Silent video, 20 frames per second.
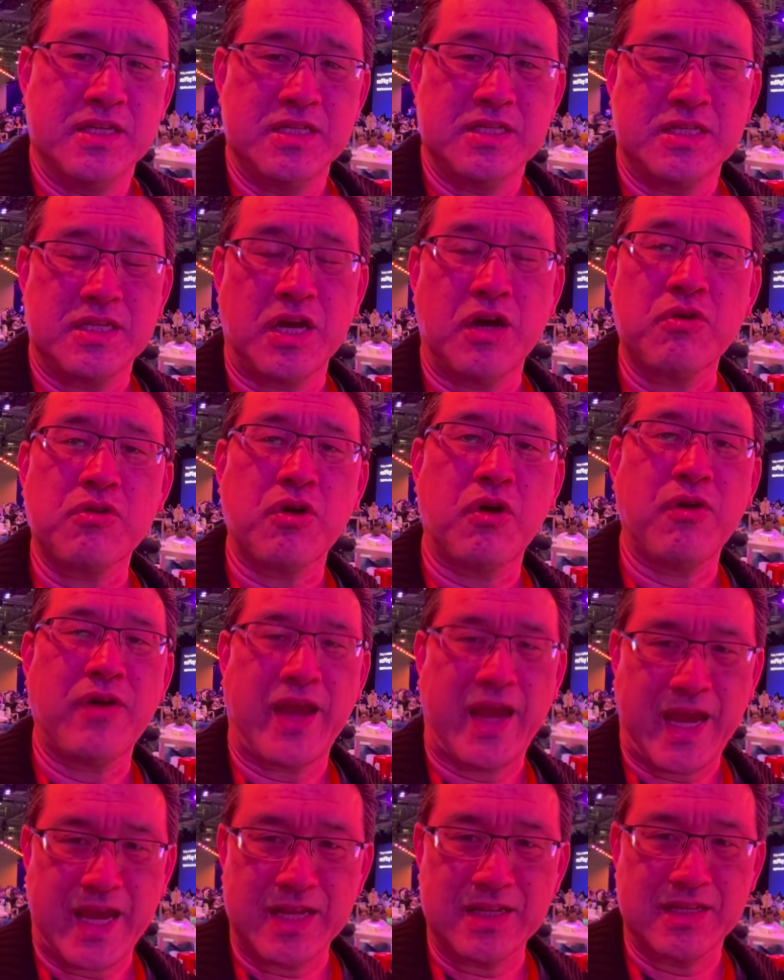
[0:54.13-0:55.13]
telco
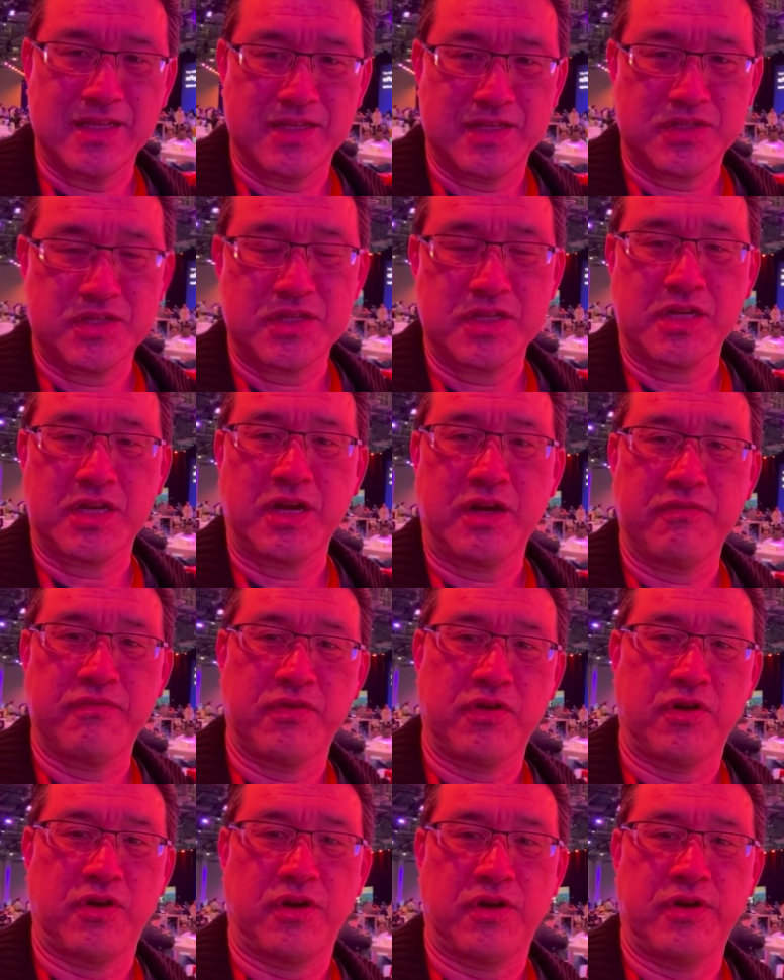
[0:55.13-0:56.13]
analysts to
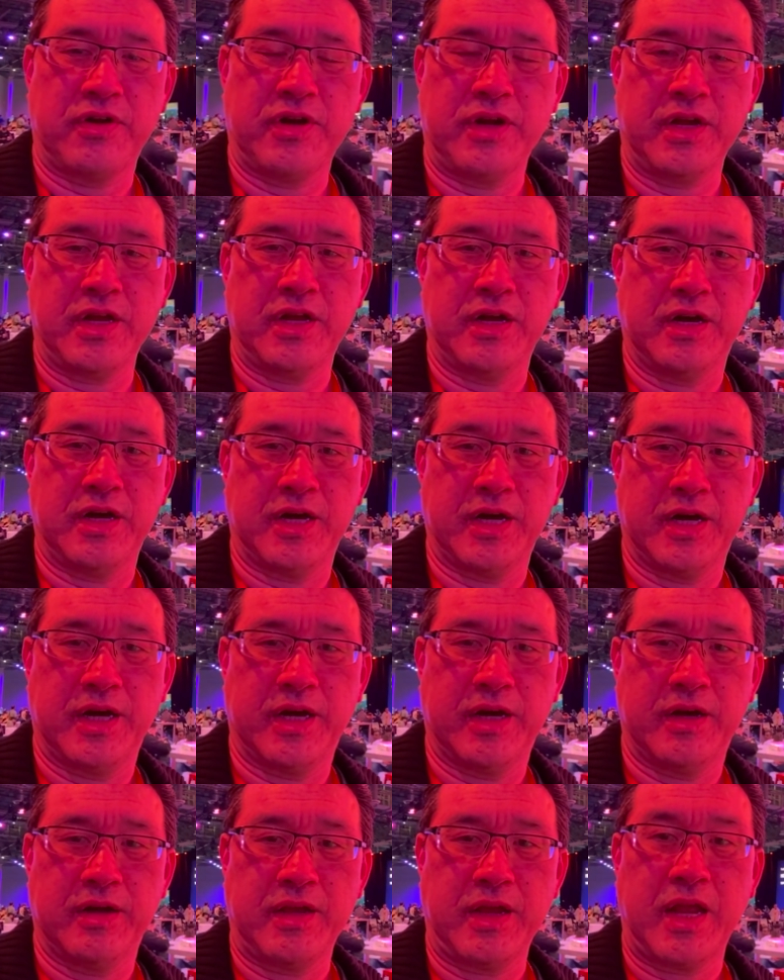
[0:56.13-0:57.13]
cover
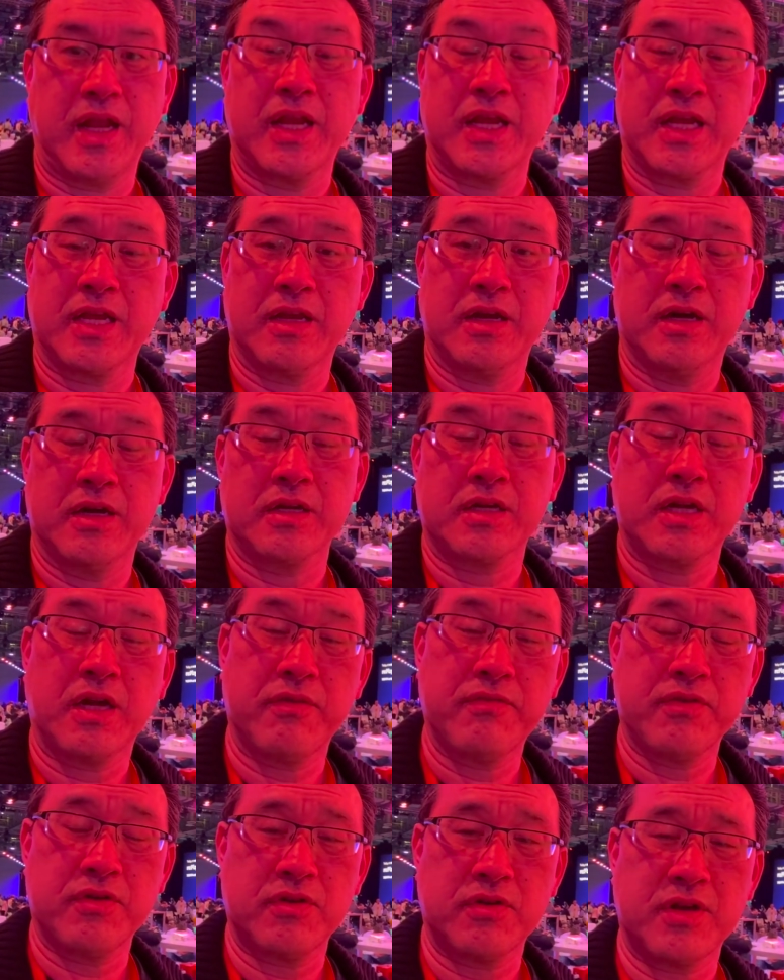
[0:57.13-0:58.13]
uh, and uh,
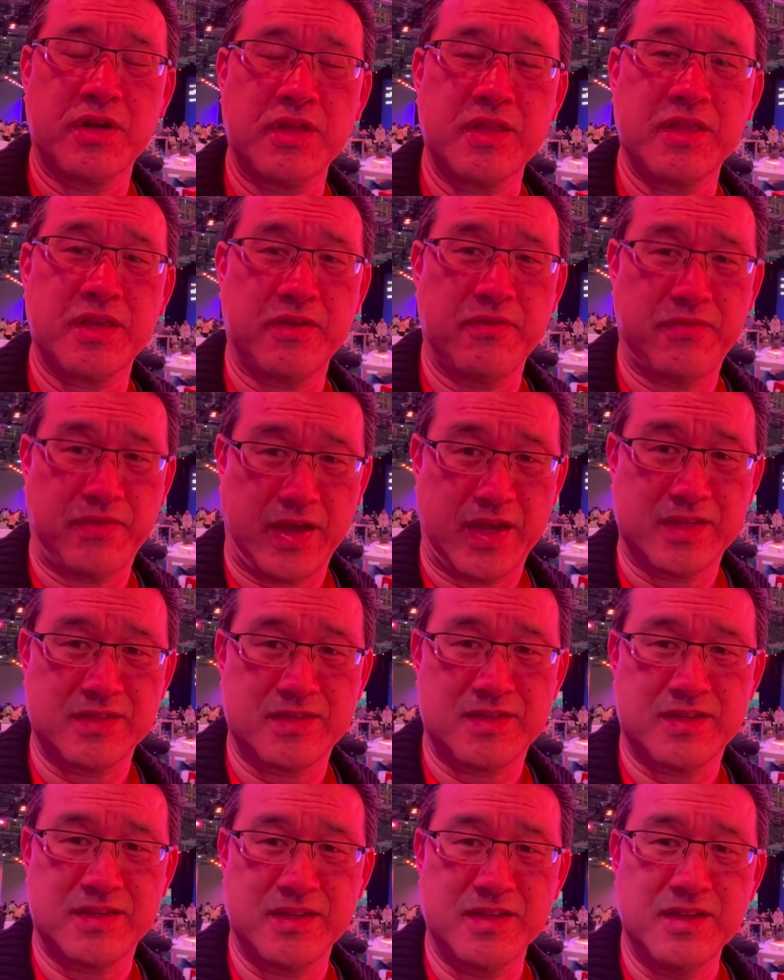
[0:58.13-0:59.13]
cover the
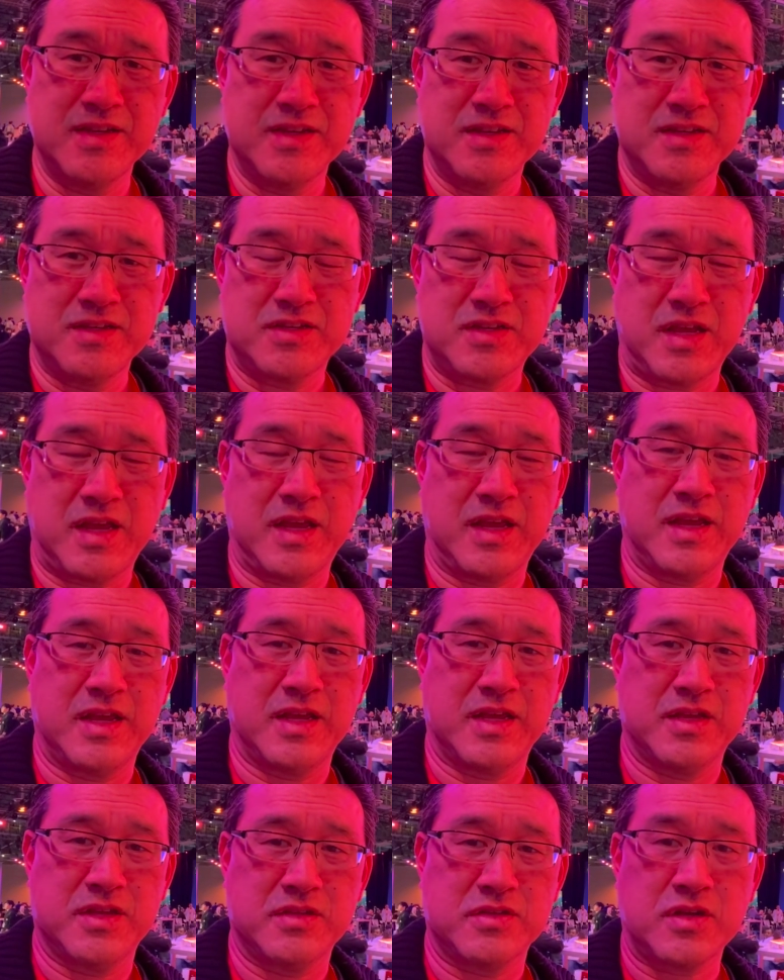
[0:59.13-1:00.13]
event
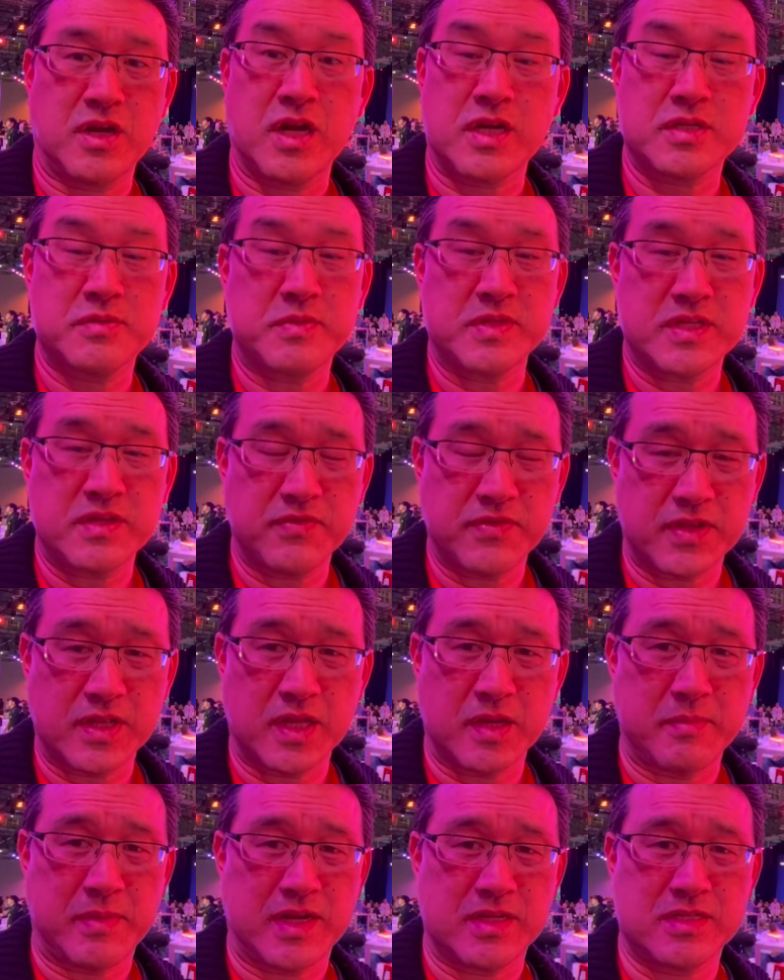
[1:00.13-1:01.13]
and talk
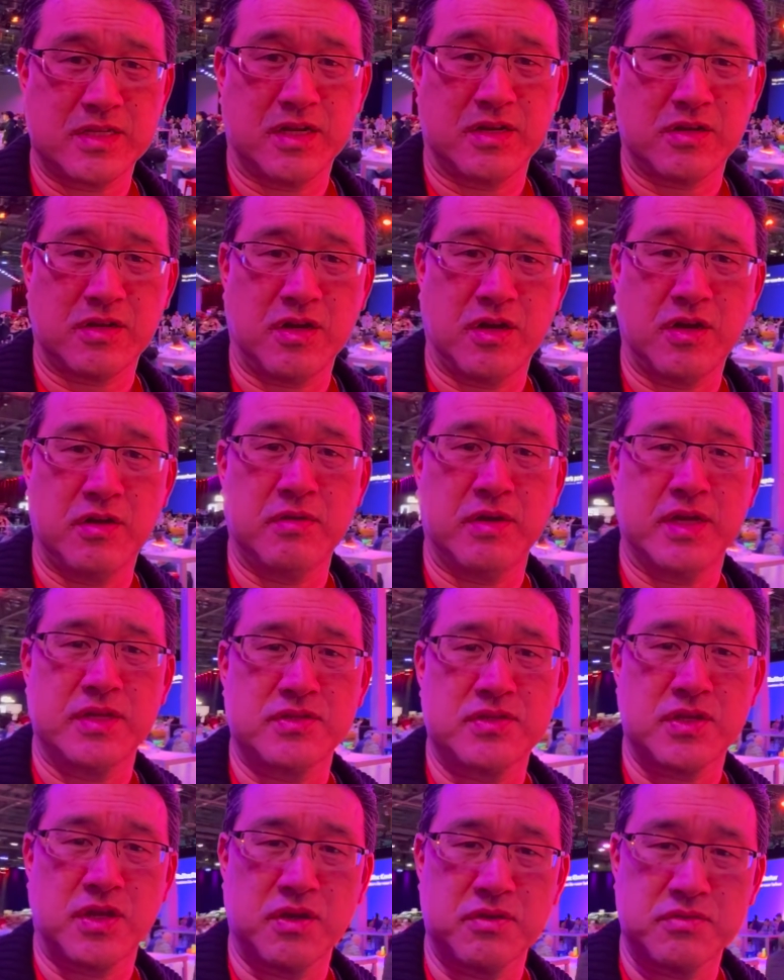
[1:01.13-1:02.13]
specifically about telco.
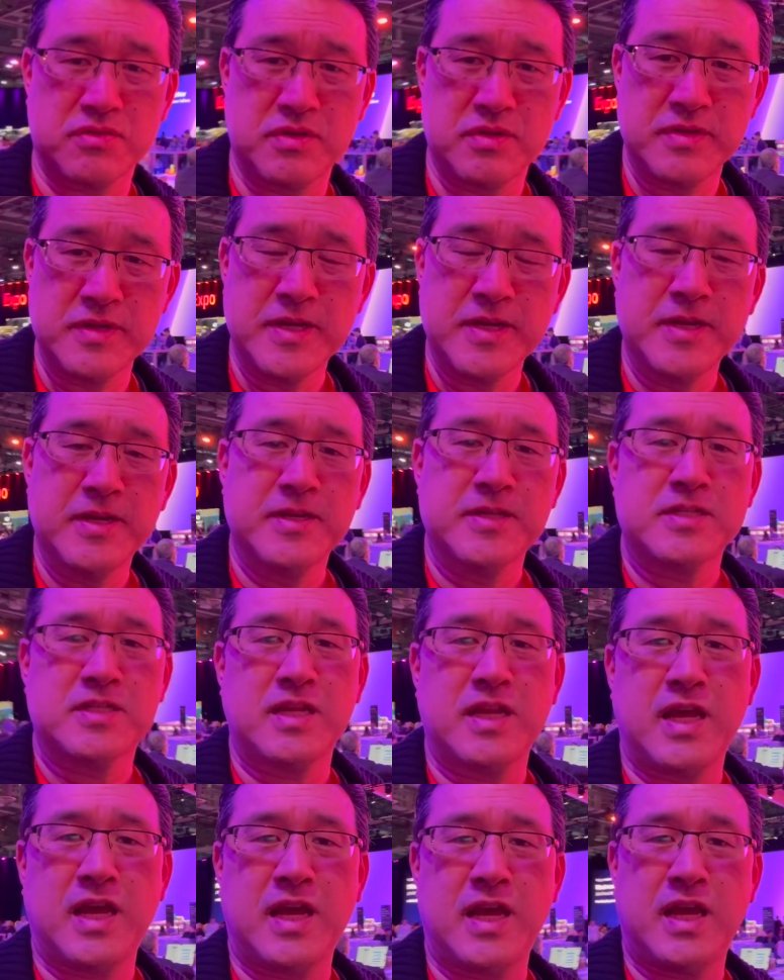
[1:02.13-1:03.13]
And so
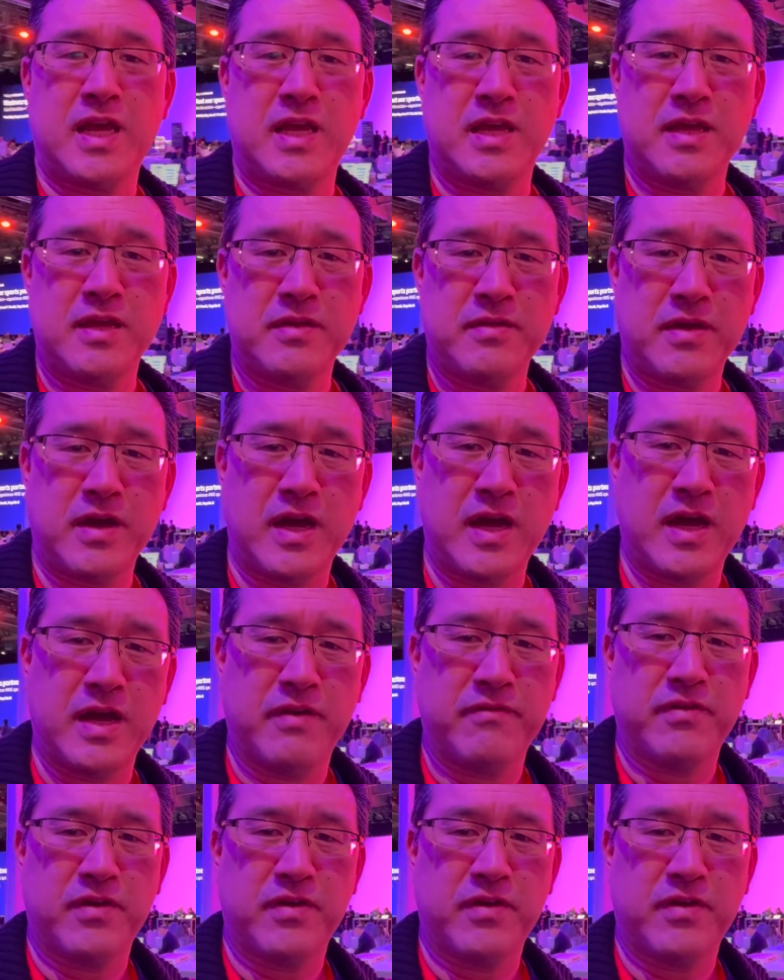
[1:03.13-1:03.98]
today I have